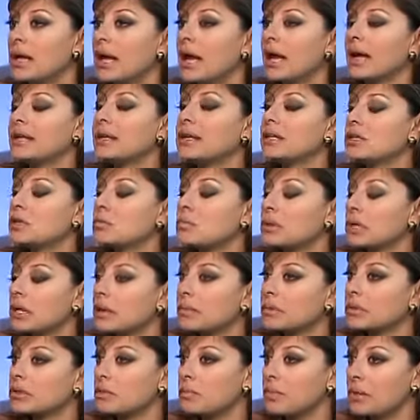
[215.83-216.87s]
I need to be
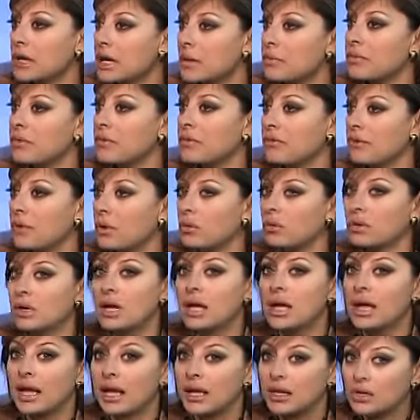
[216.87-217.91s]
able to pick up the phone
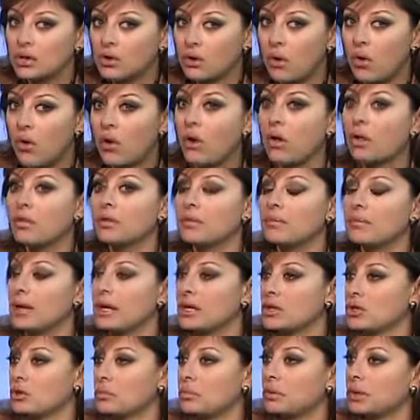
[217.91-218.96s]
and call the
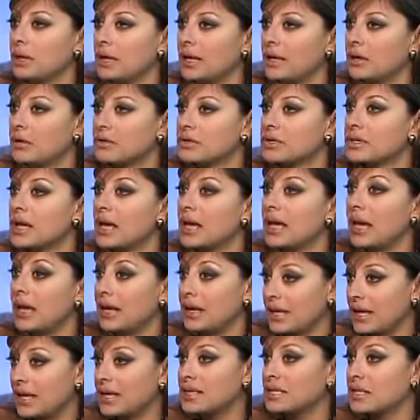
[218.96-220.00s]
major players
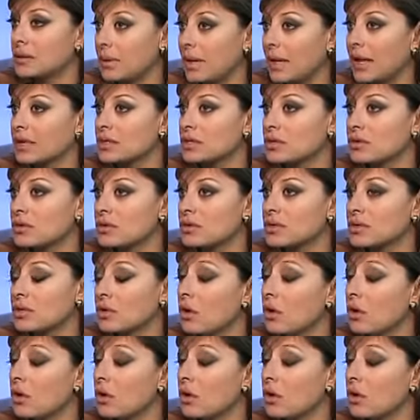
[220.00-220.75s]
and get some answers.